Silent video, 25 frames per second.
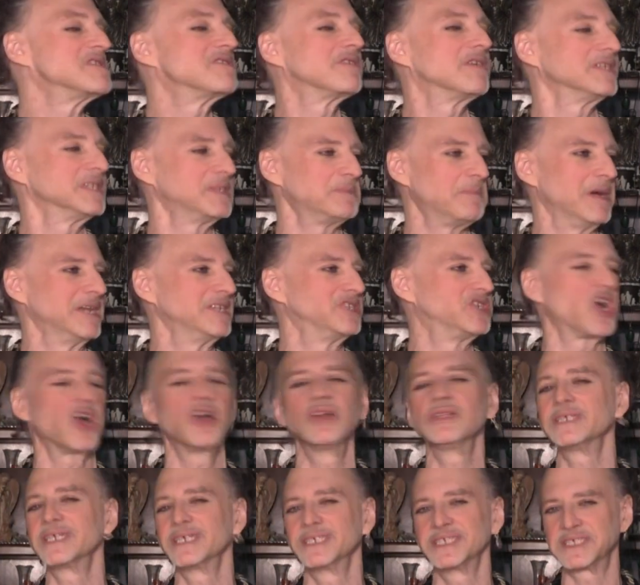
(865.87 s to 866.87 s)
because my
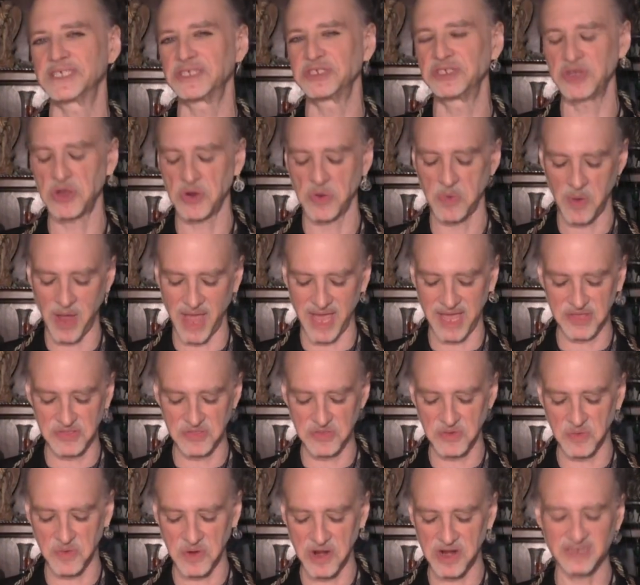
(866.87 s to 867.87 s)
darlings, in your way
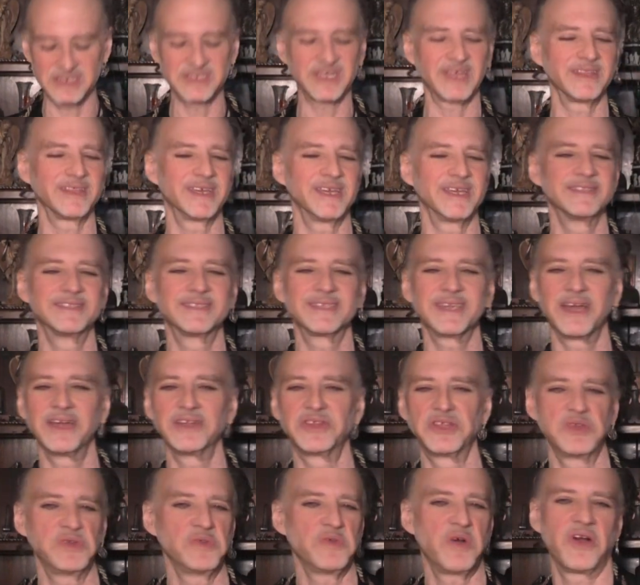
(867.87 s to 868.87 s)
in the world on the
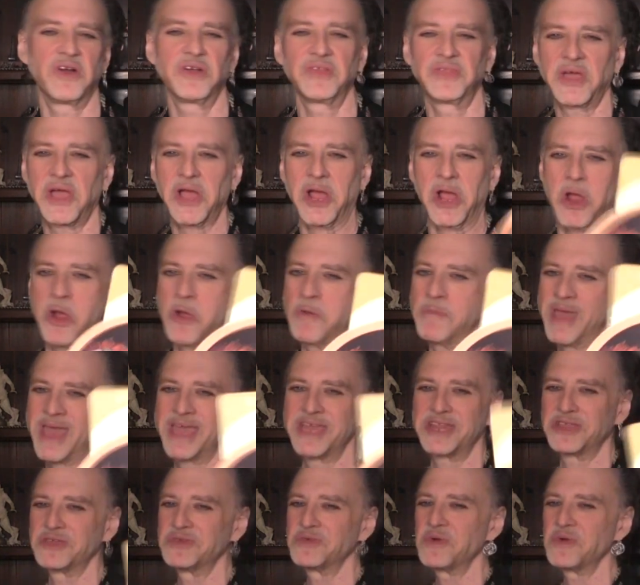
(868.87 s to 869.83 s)
inside, you are the hermit.